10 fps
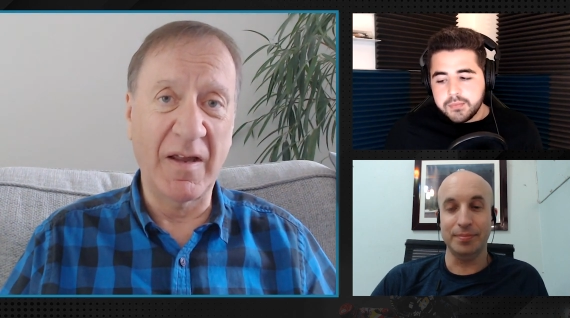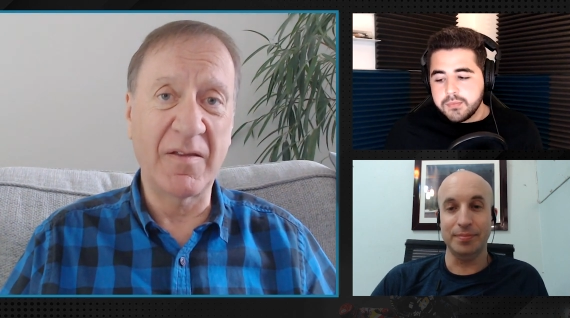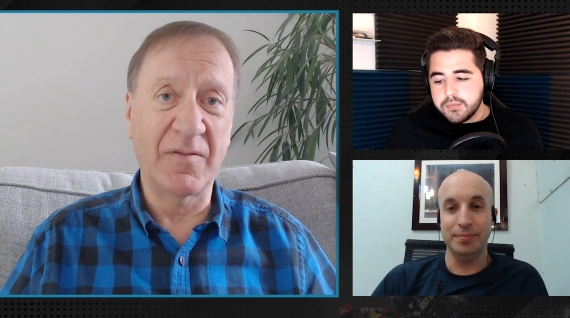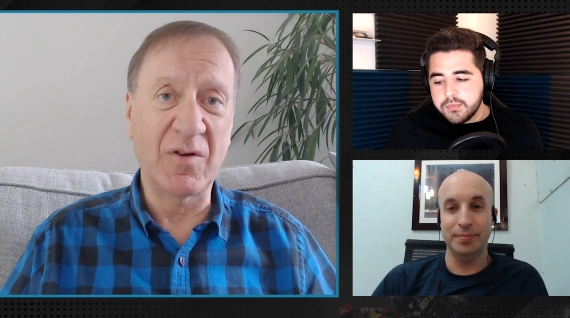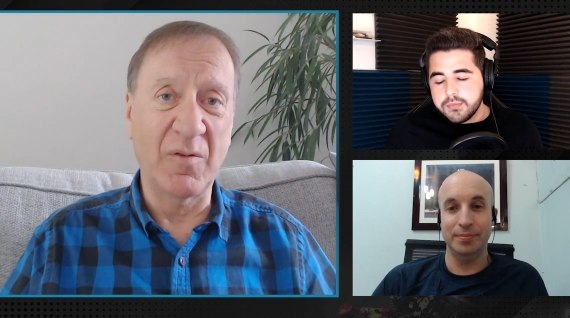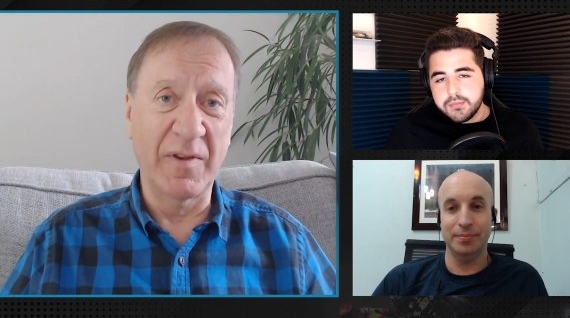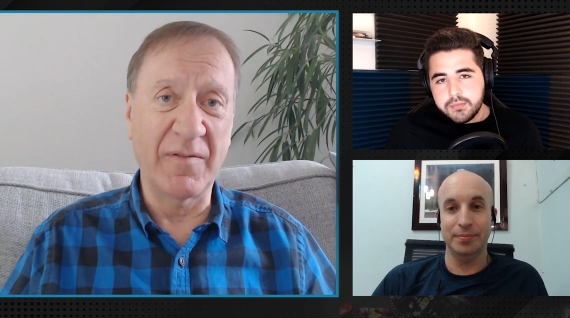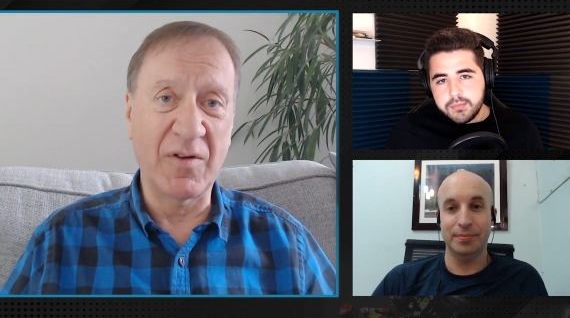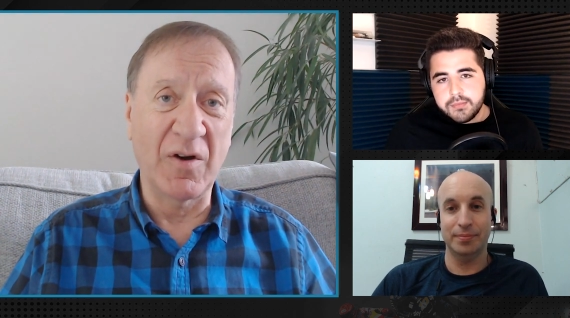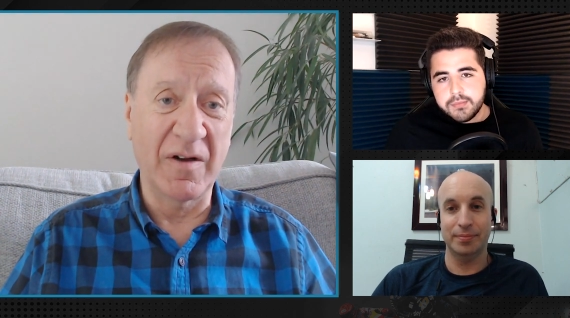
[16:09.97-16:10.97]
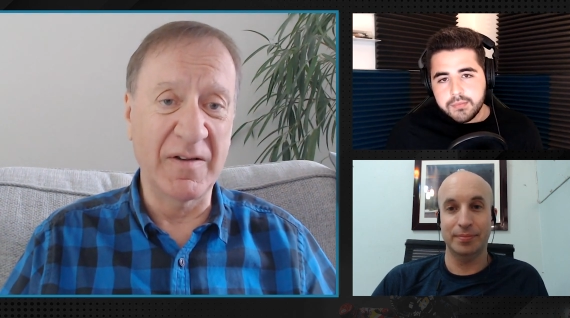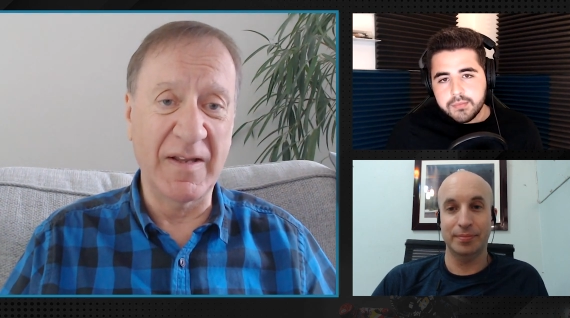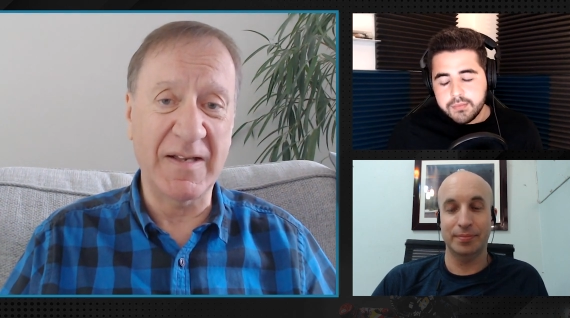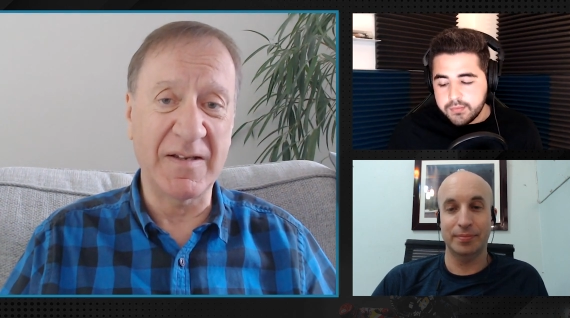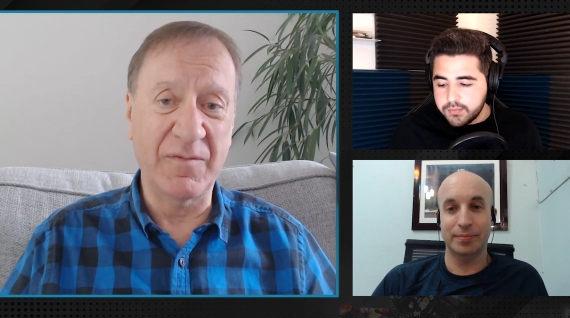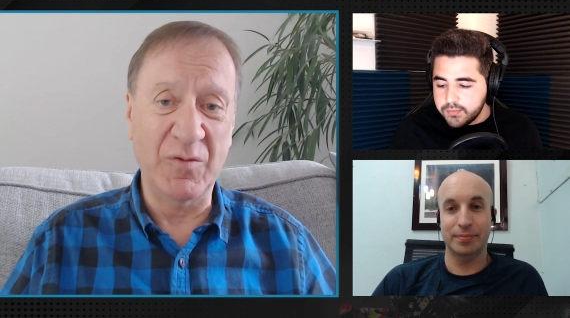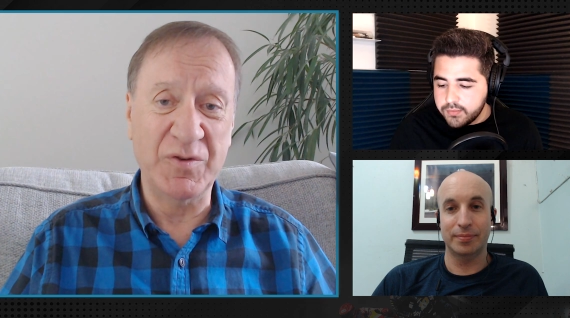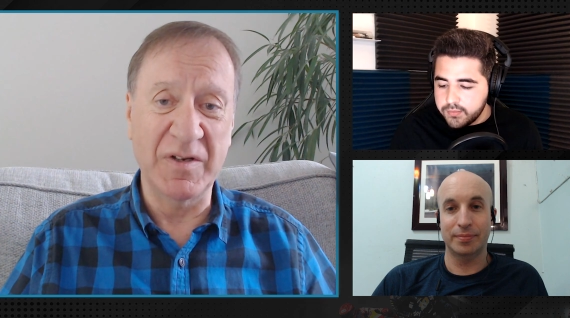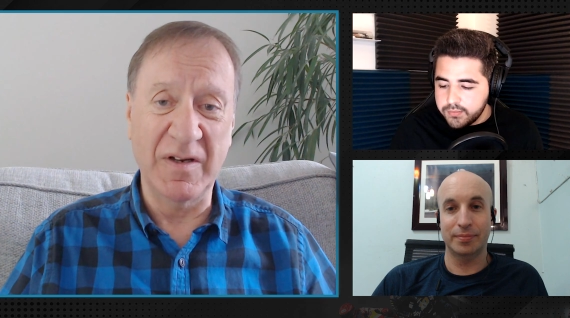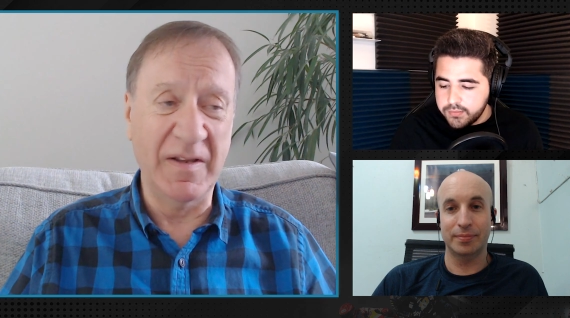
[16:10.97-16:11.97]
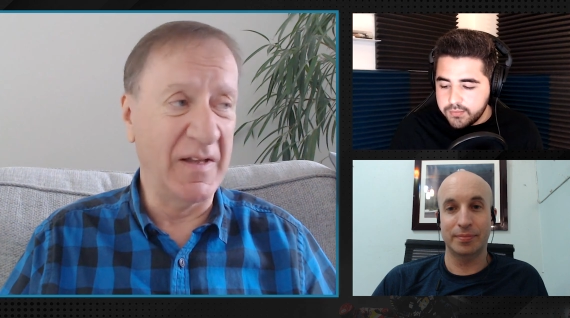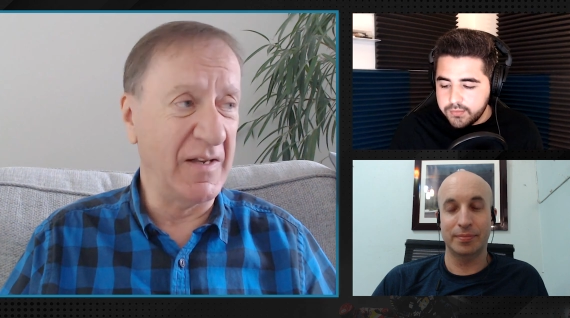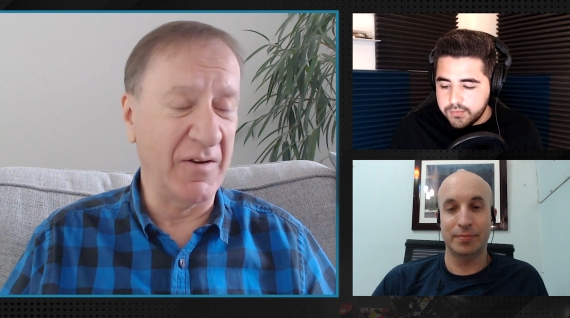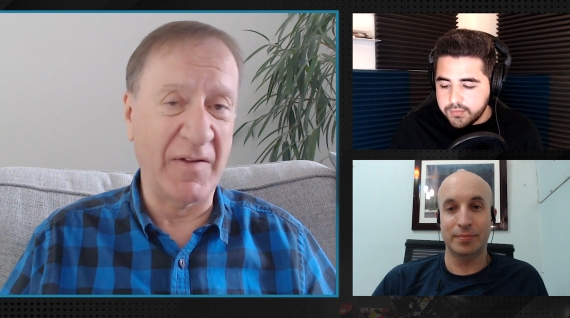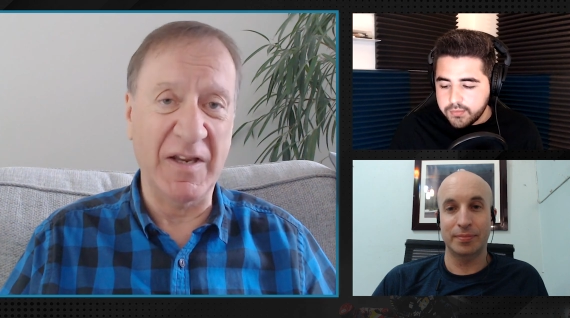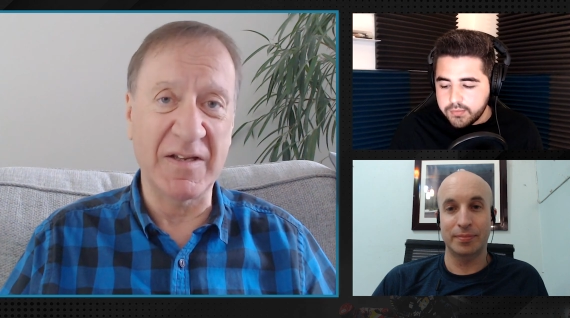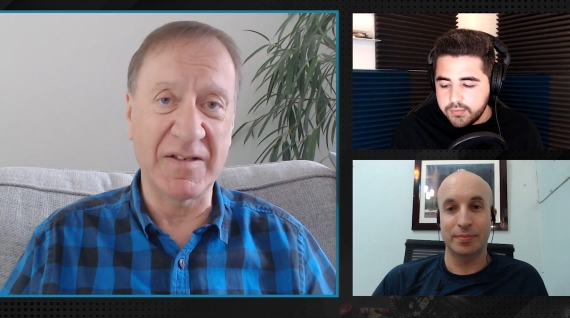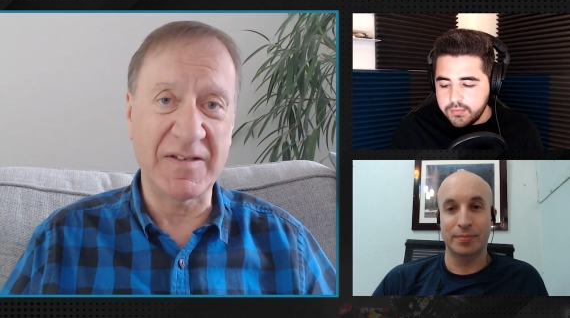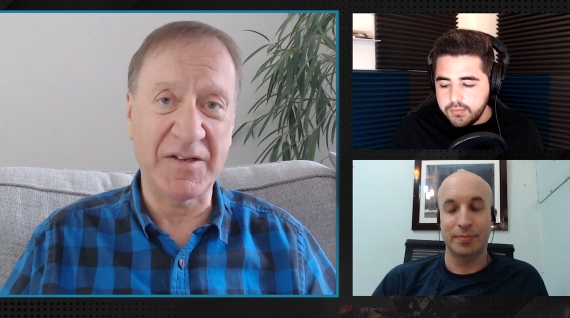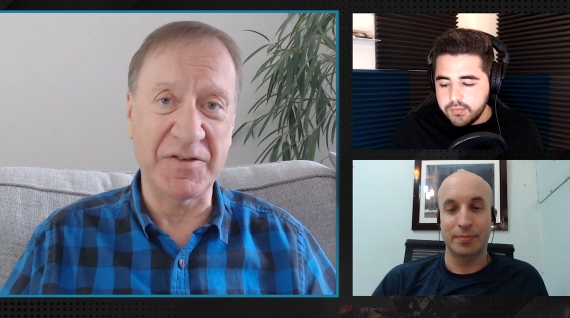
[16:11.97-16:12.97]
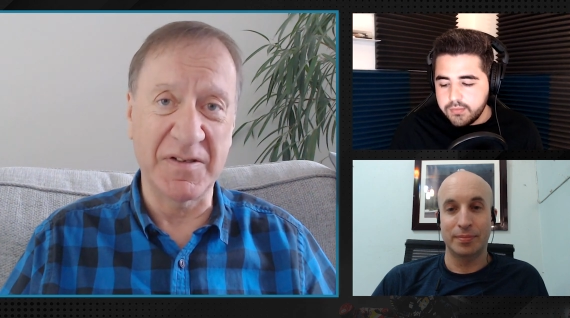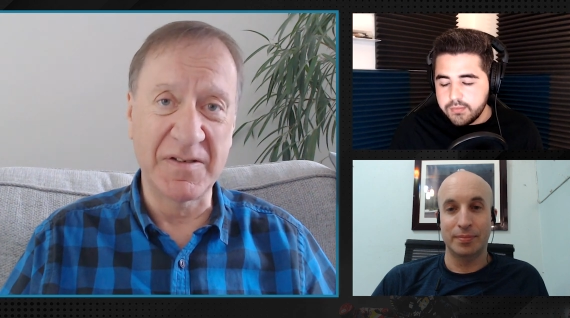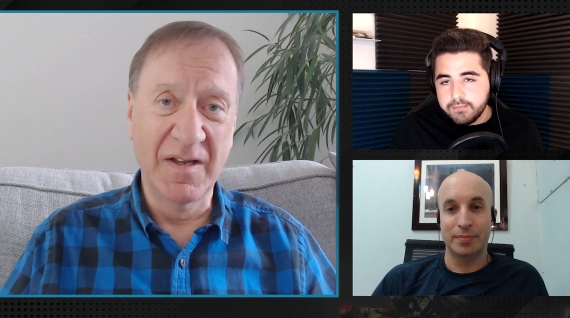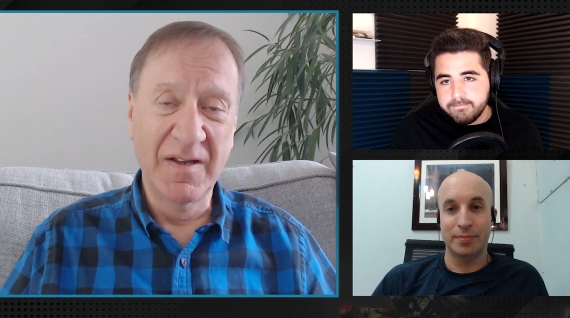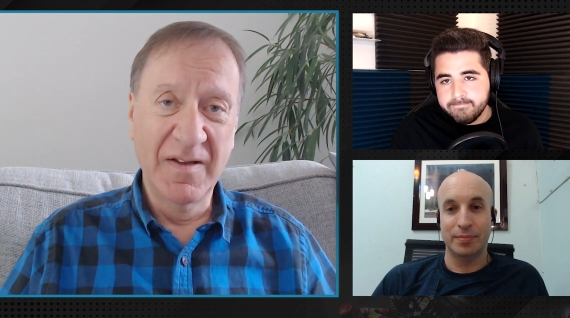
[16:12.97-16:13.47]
Speaker 1: They've got what they've got, and that, unfortunately, they don't have any concessions.